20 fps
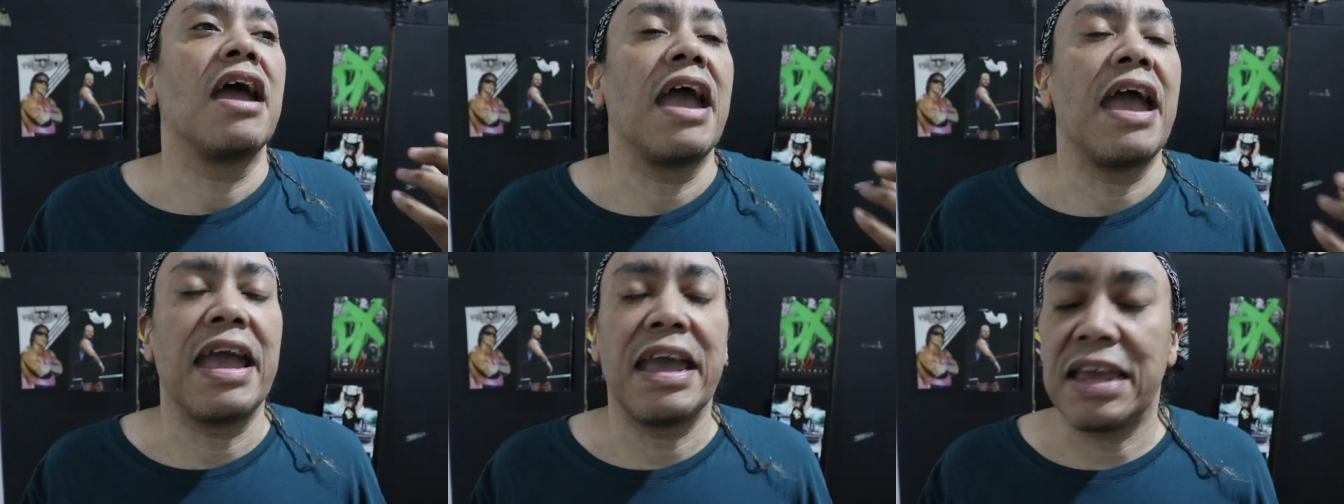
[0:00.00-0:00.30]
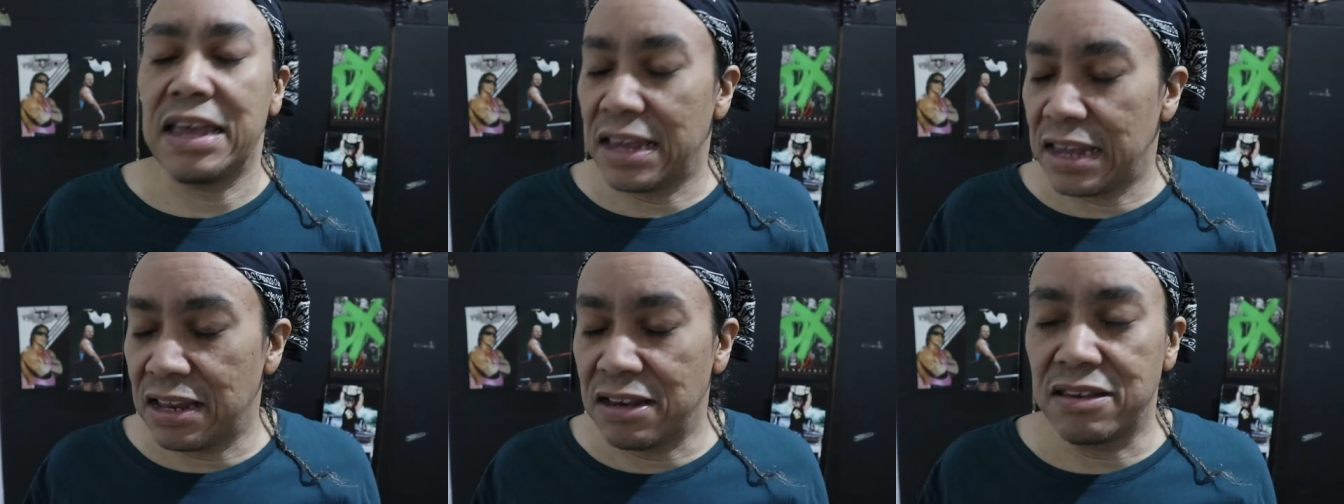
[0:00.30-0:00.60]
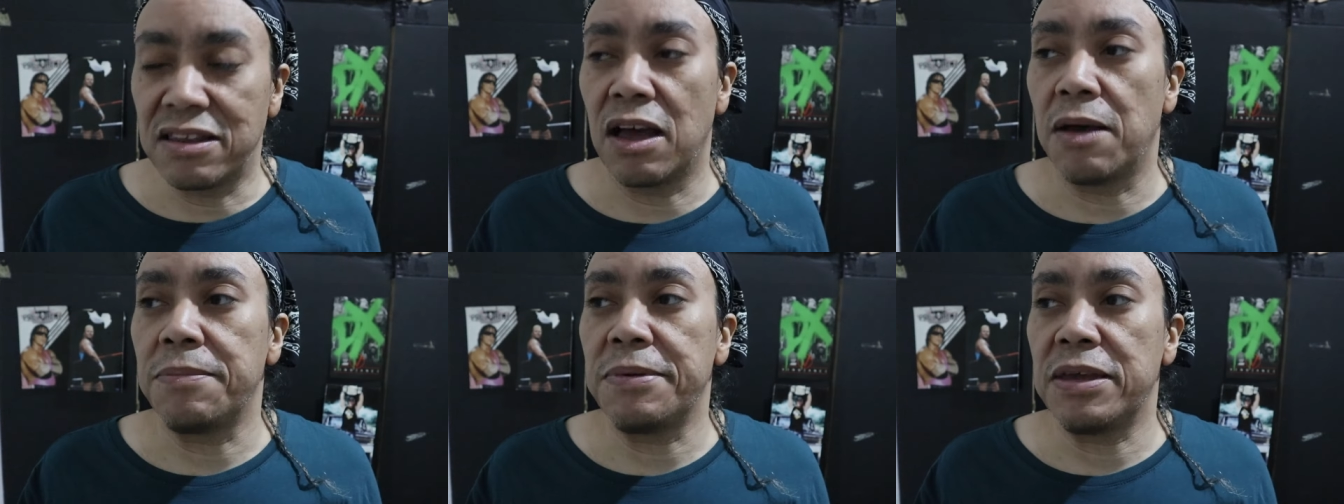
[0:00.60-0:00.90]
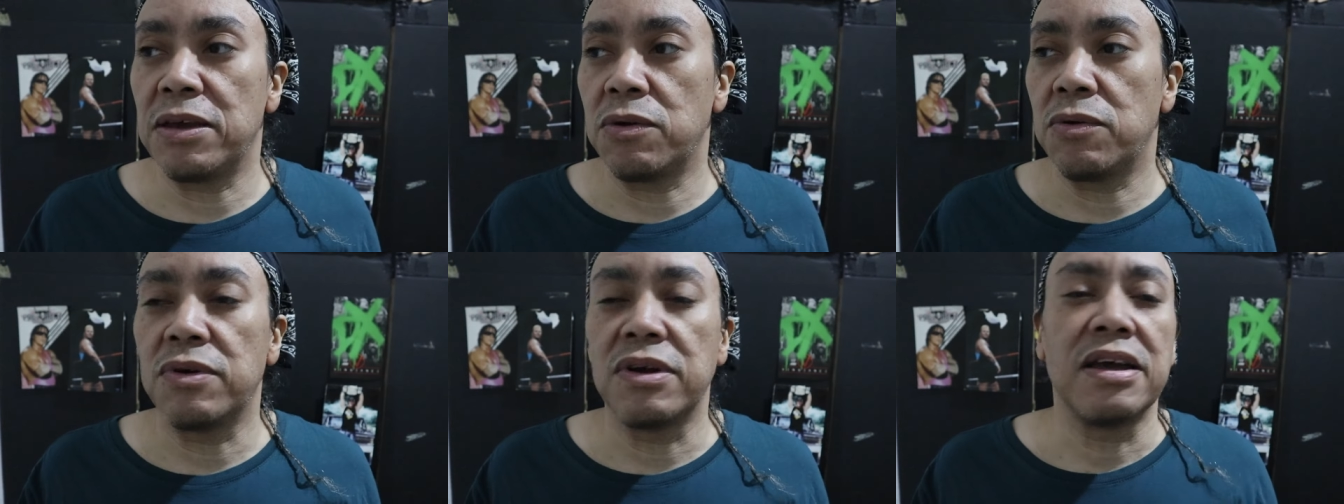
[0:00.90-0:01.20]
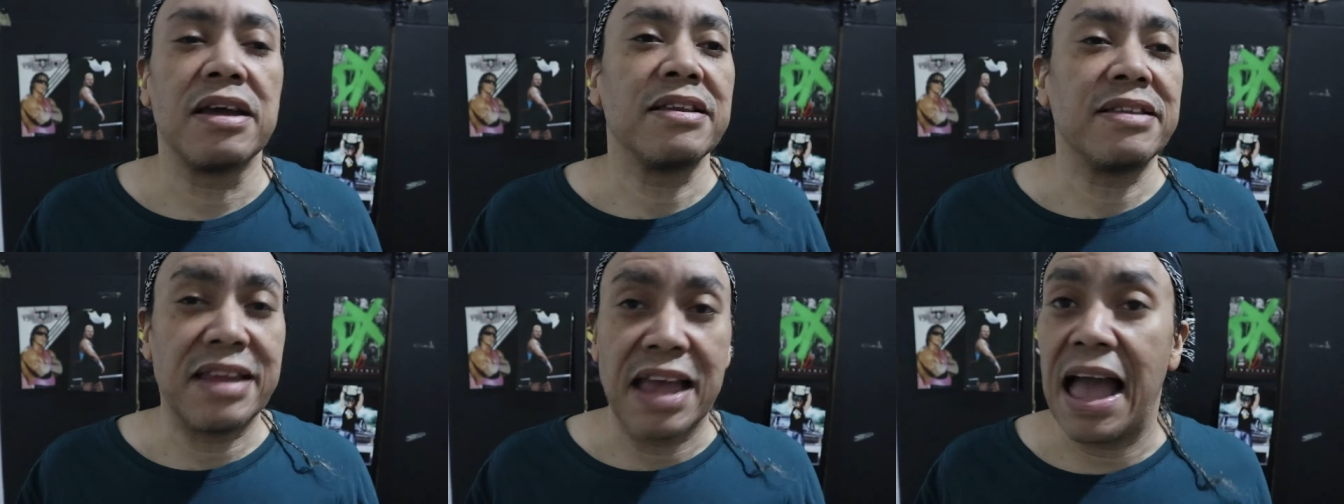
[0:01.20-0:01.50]
AEW
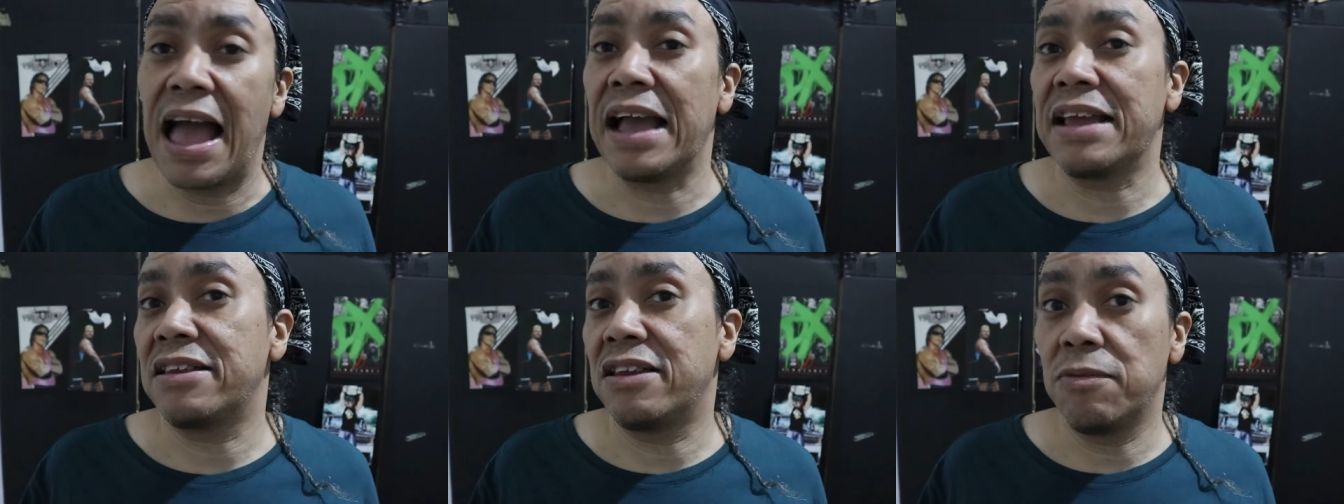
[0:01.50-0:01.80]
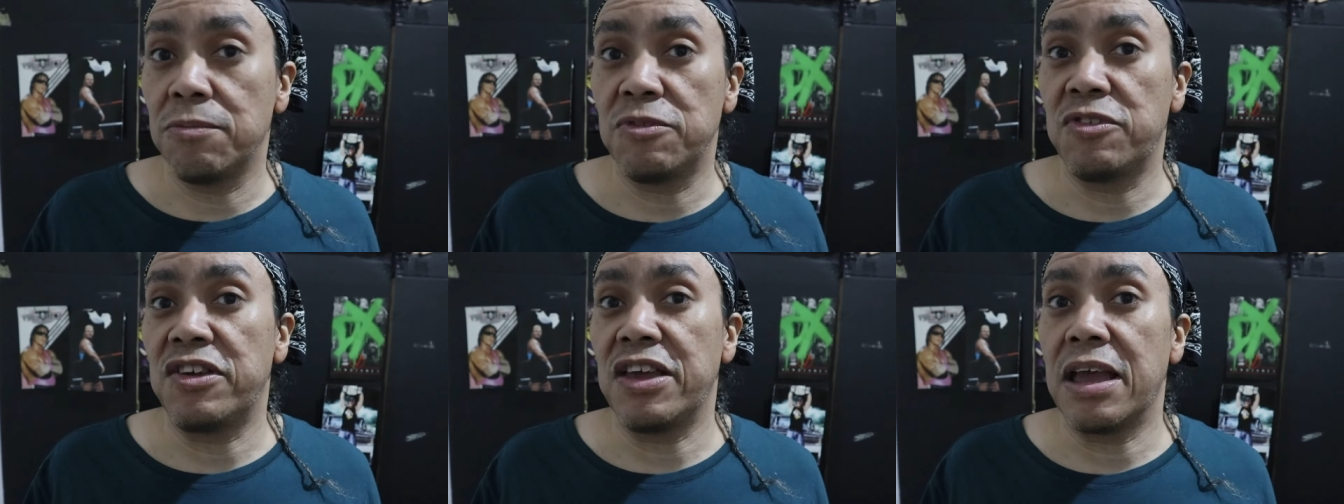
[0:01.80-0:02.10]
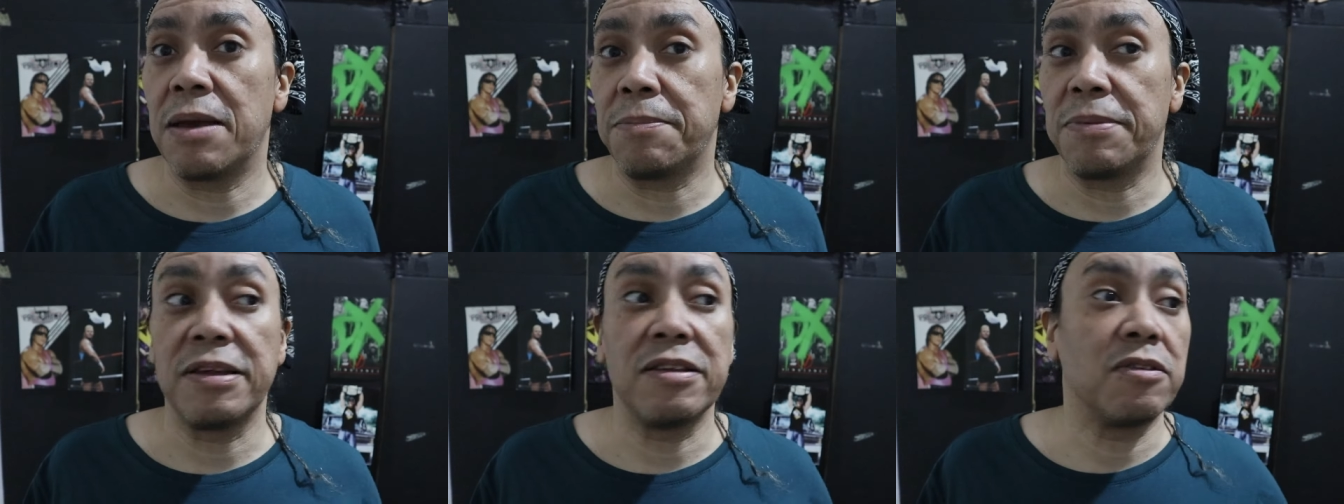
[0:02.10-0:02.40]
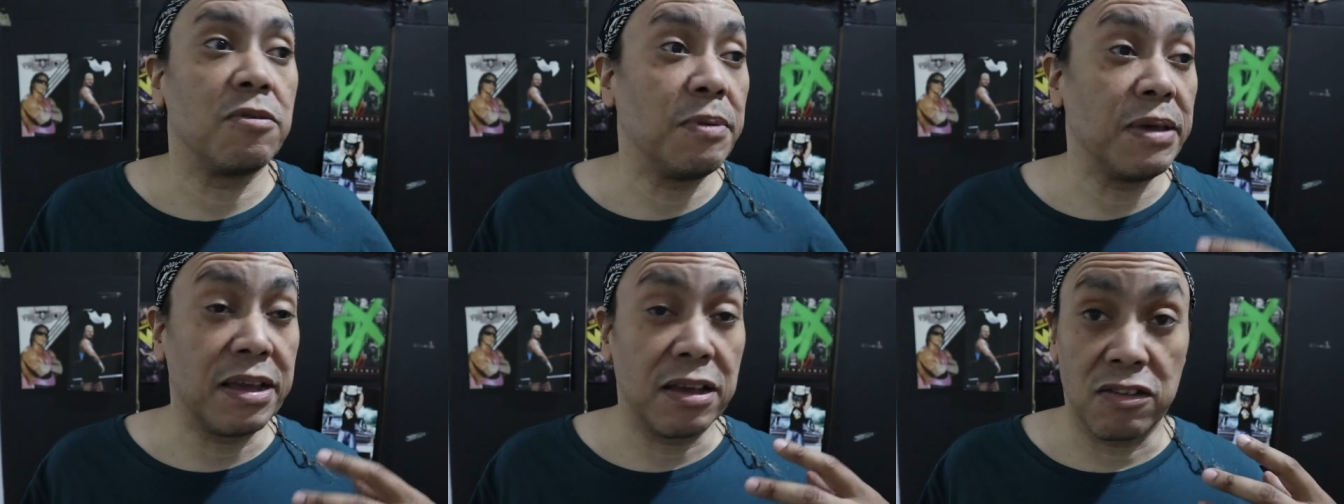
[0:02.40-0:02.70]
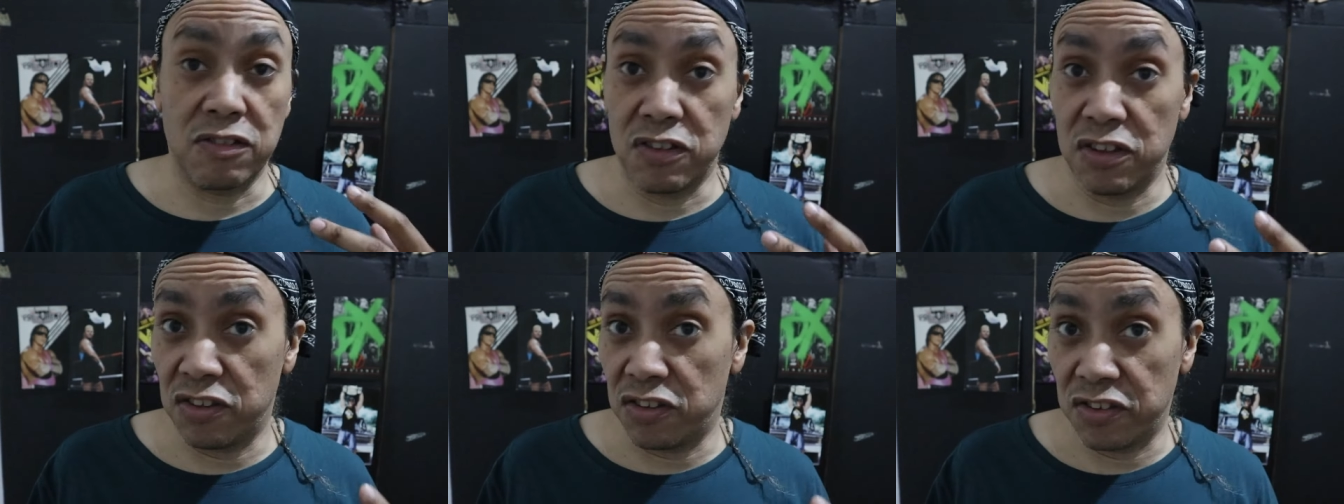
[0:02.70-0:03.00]
Tag Team Champions
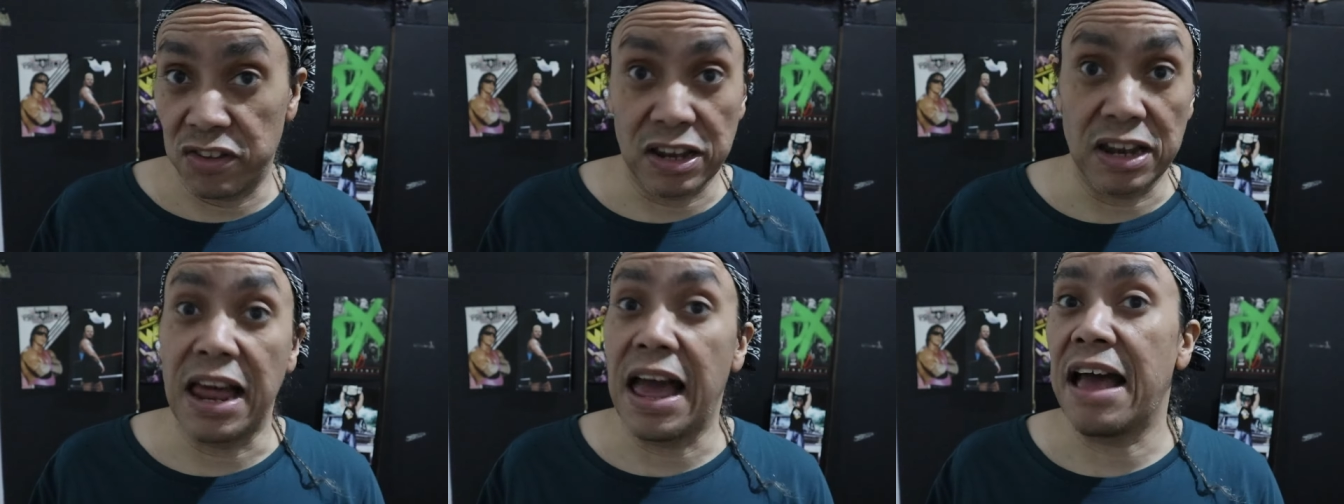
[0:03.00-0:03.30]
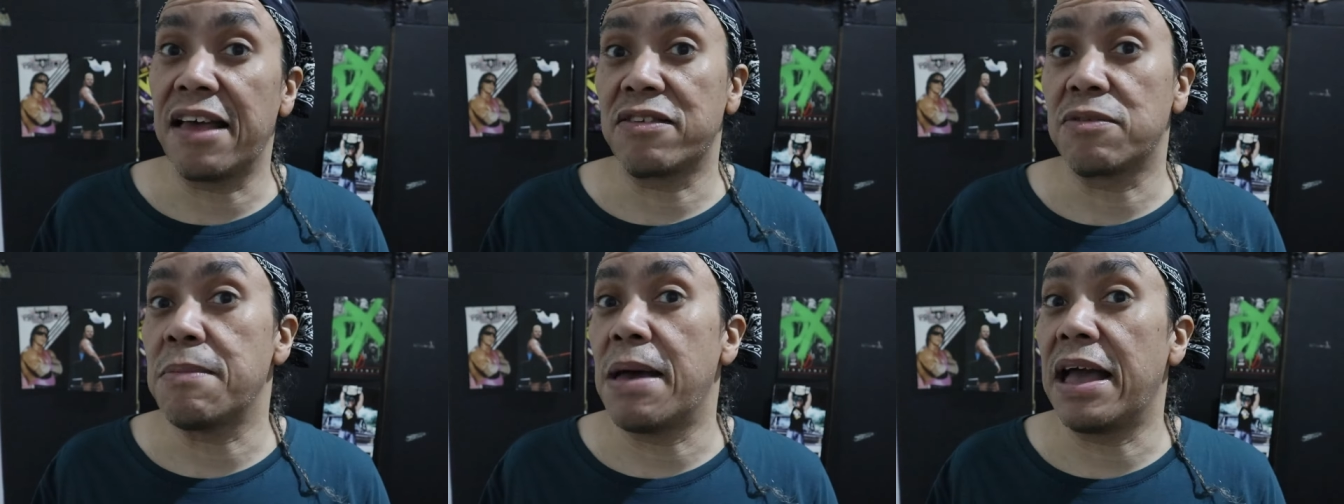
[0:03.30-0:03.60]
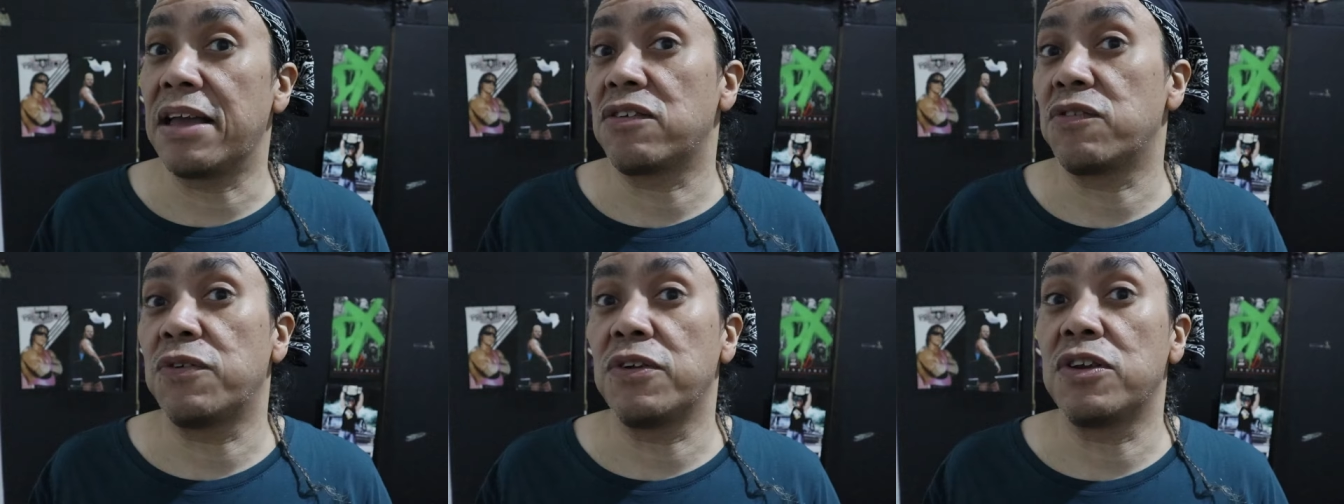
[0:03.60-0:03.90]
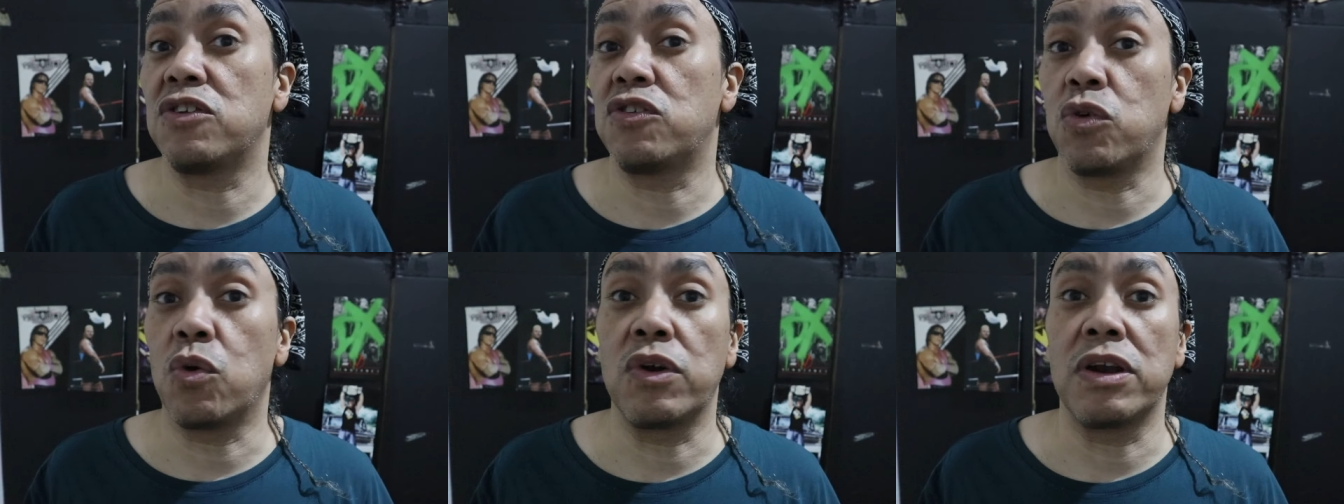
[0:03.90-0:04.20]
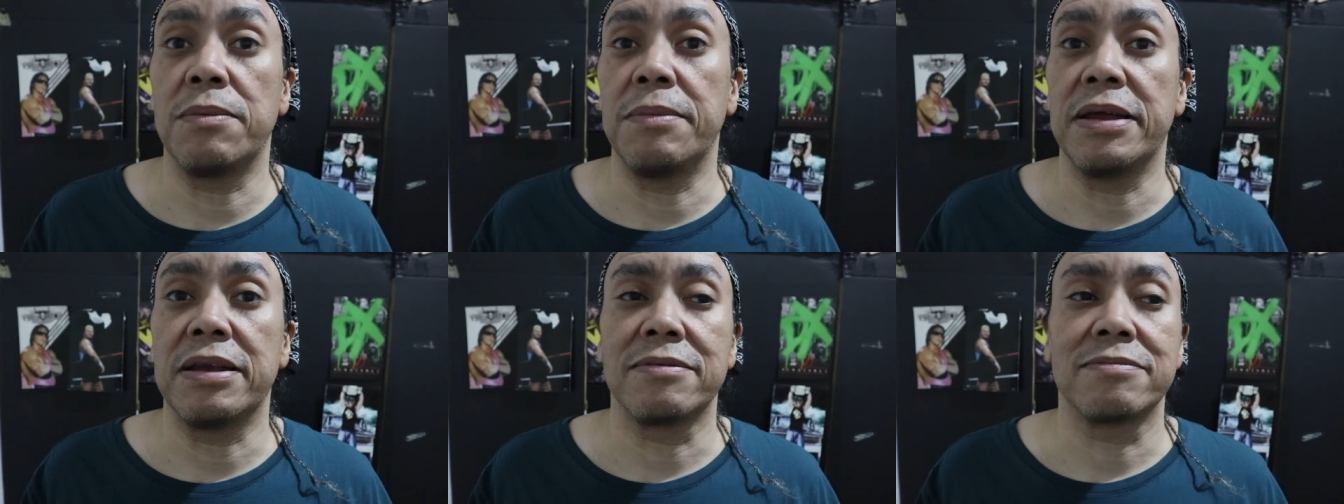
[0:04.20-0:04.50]
because this is the last match for the
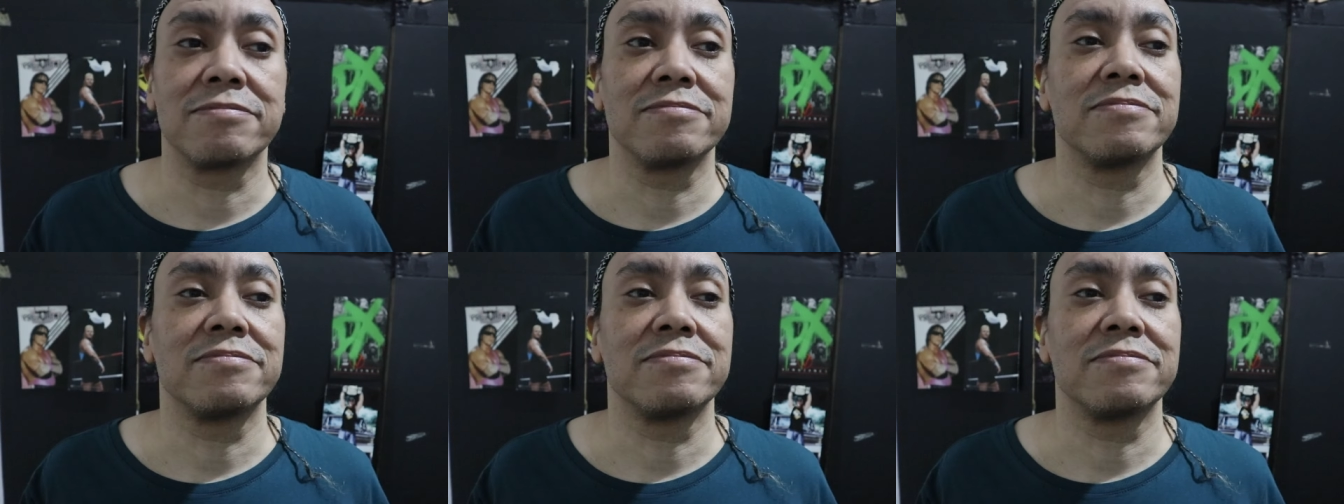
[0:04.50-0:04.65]
tournament.